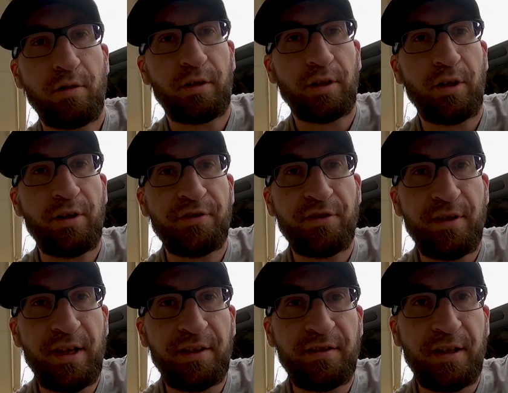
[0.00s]
Alright guys,
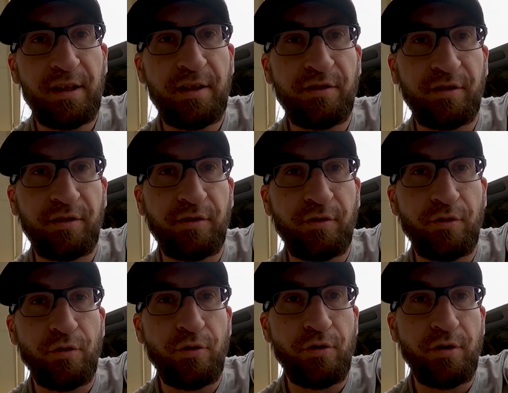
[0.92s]
so next thing is
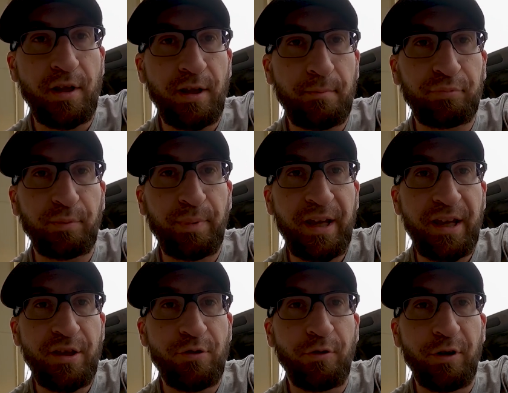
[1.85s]
to uh,
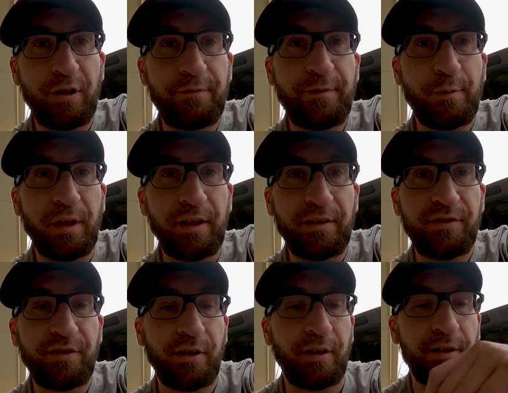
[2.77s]
prepare your oil filter.
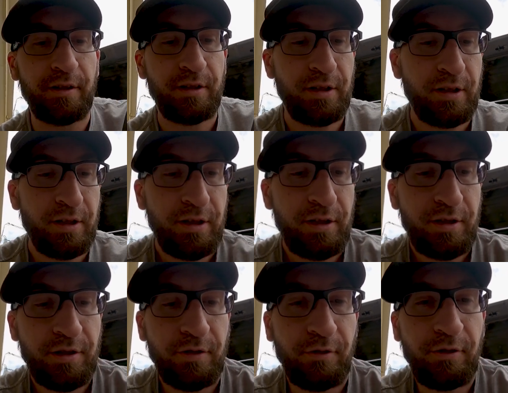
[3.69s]
So
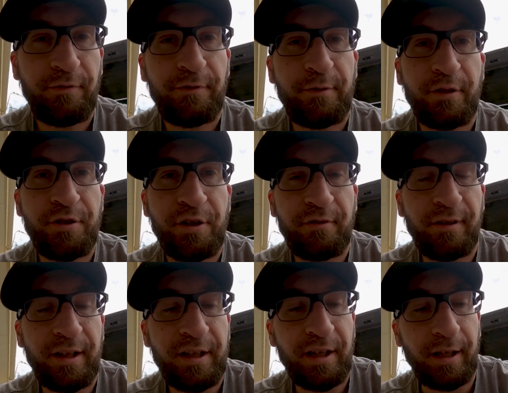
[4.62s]
your oil filter
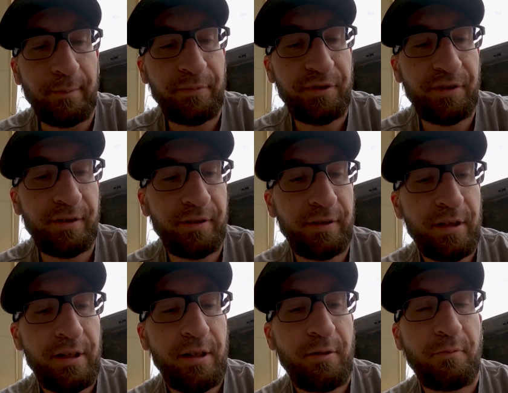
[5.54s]
generally comes
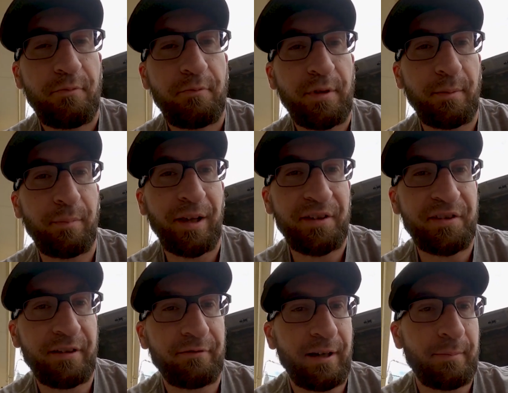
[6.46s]
with a
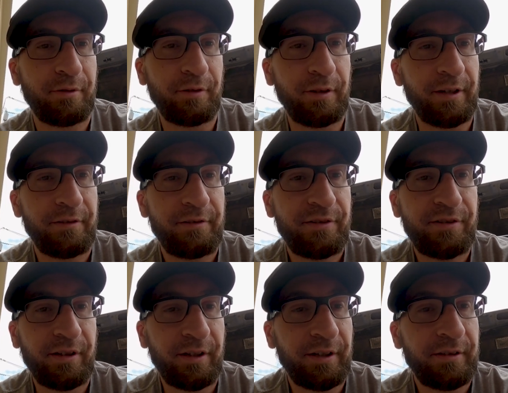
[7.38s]
plastic wrapper on it.
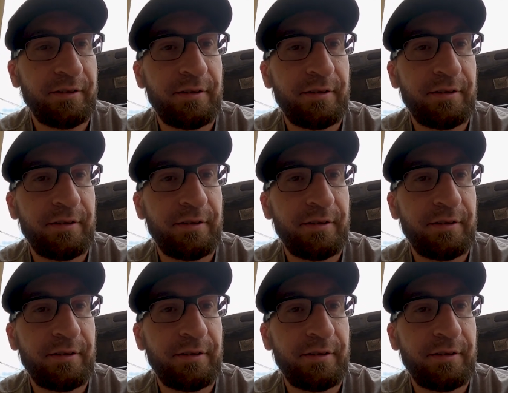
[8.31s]
So,